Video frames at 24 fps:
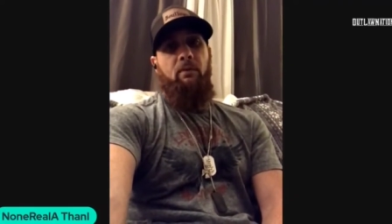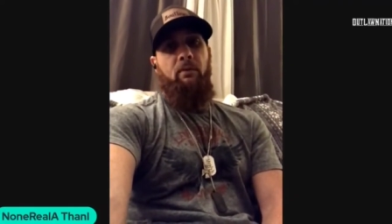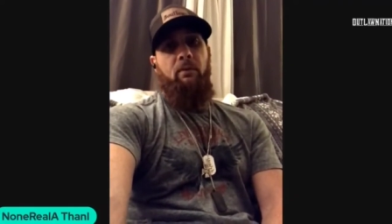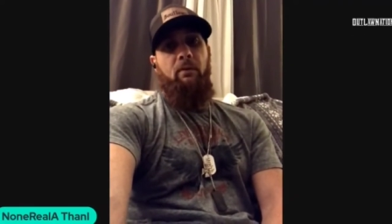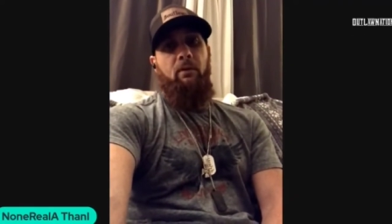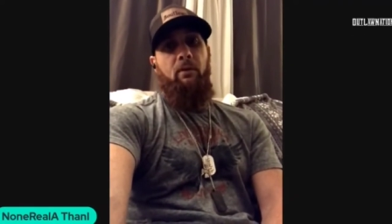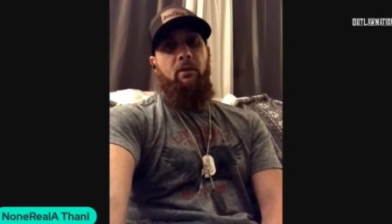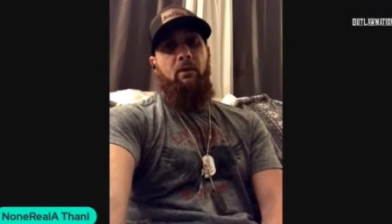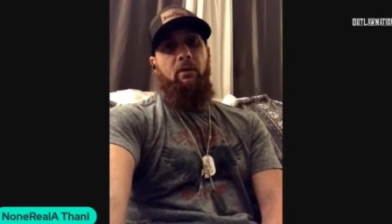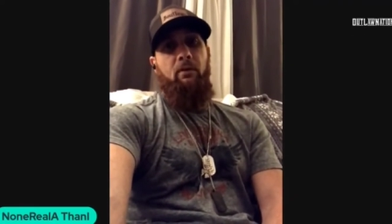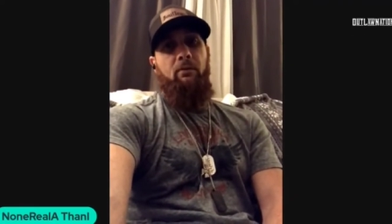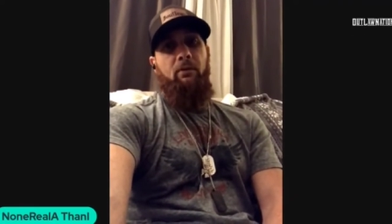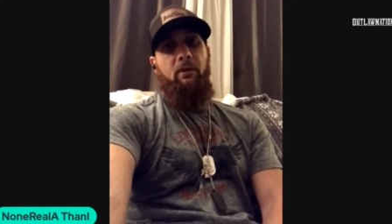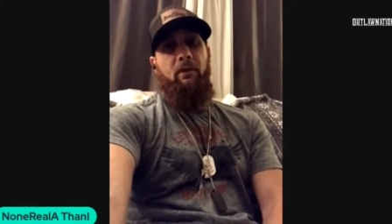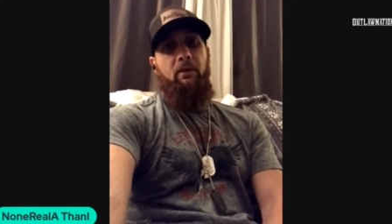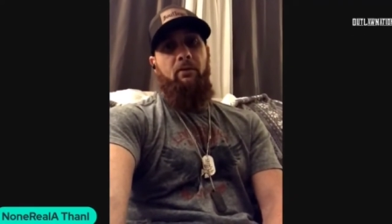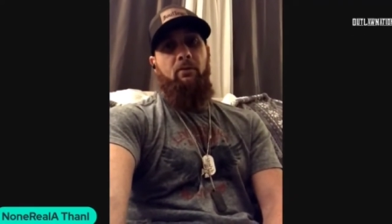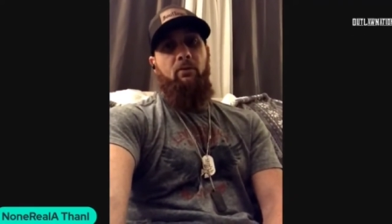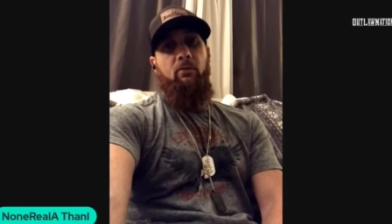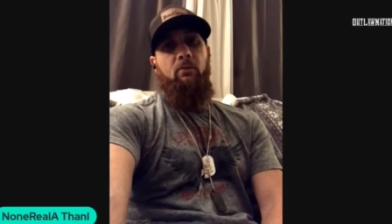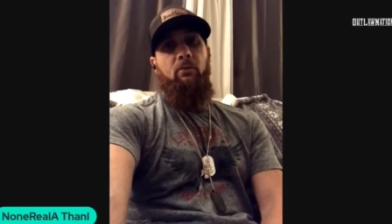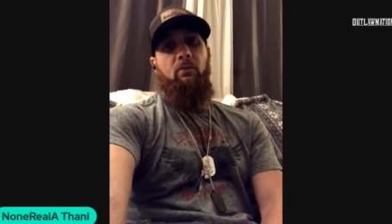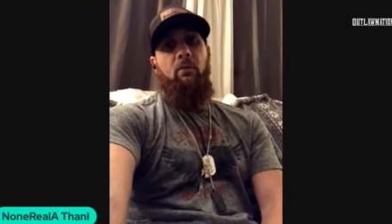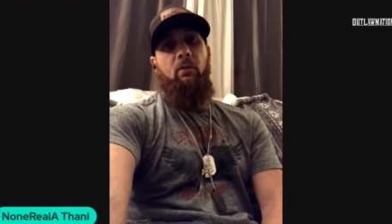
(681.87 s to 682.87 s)
uh,
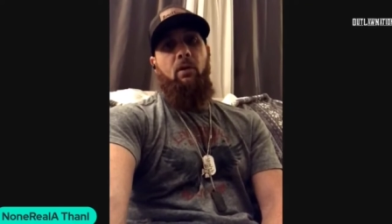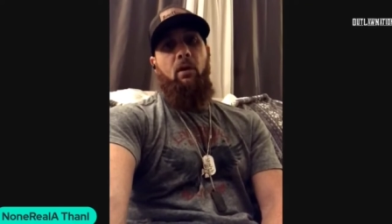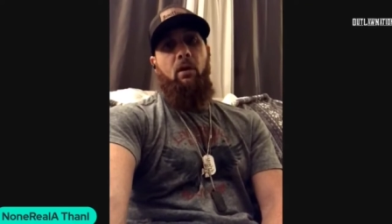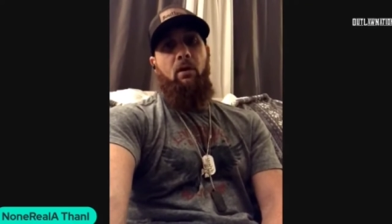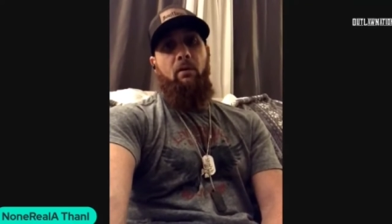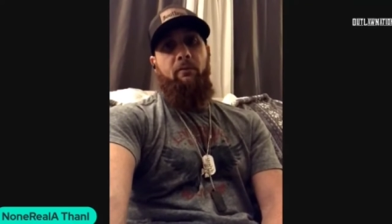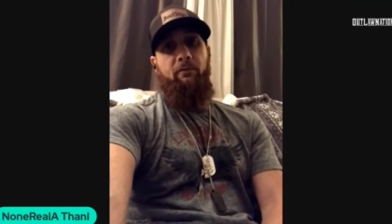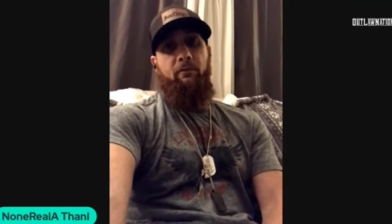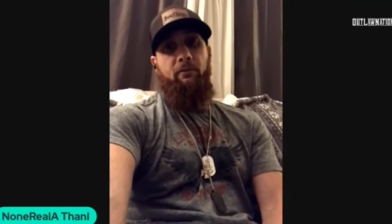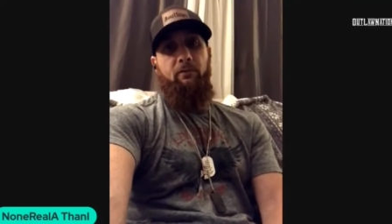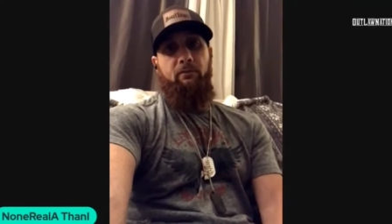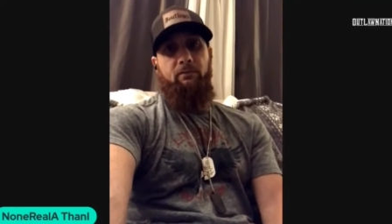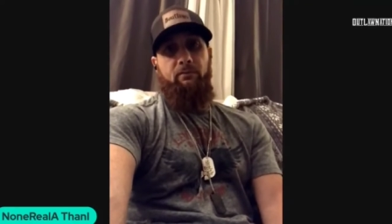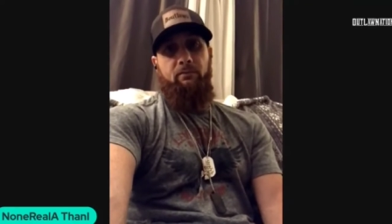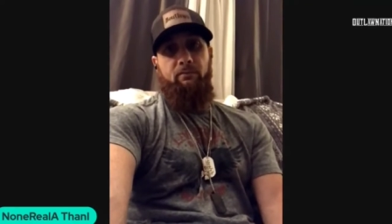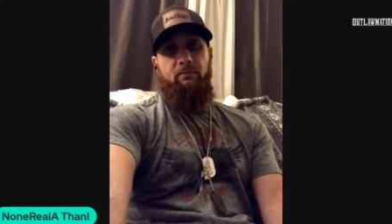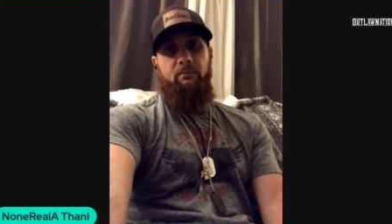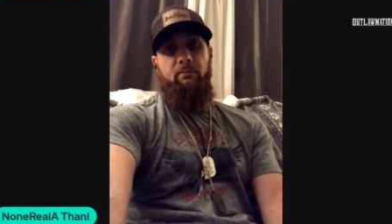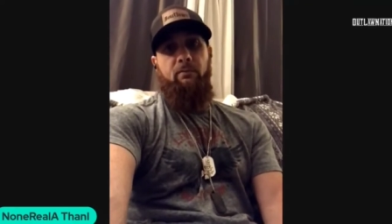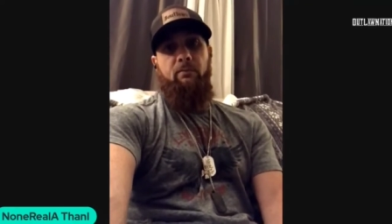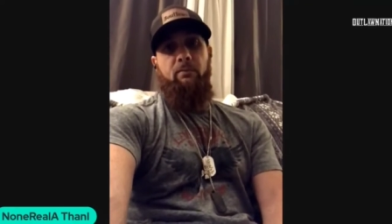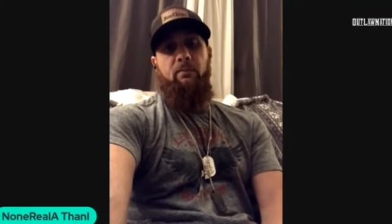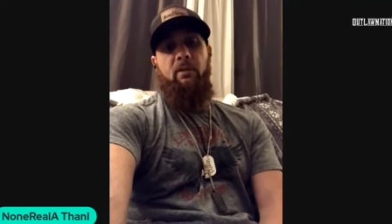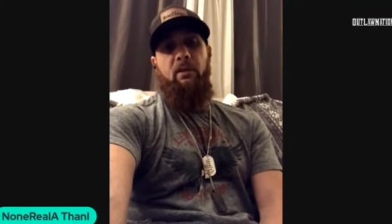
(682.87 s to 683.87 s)
Randall offered
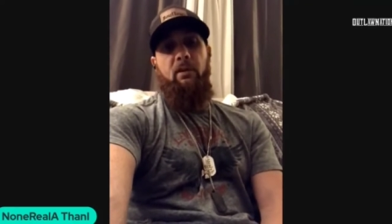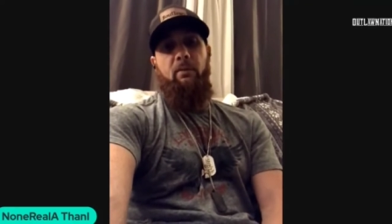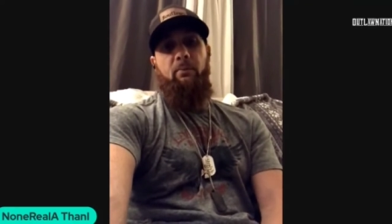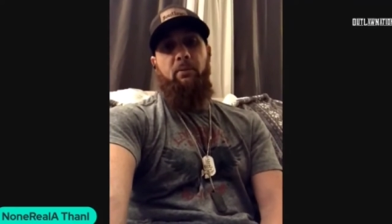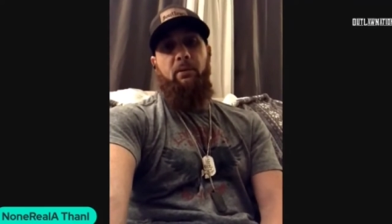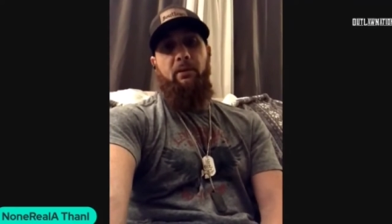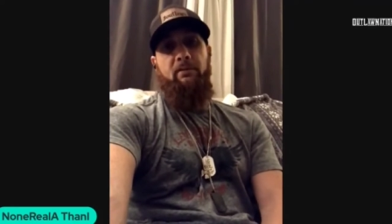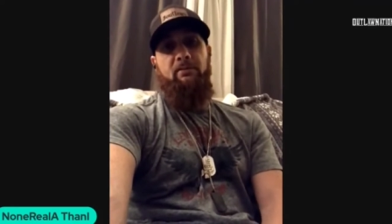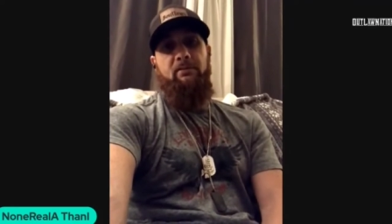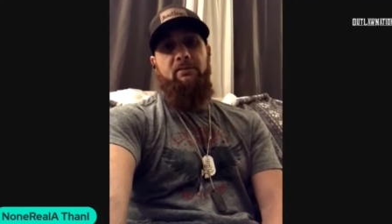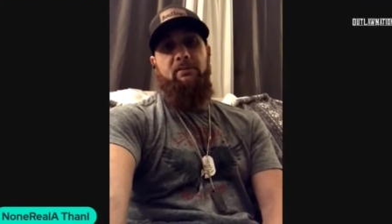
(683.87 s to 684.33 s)
me a place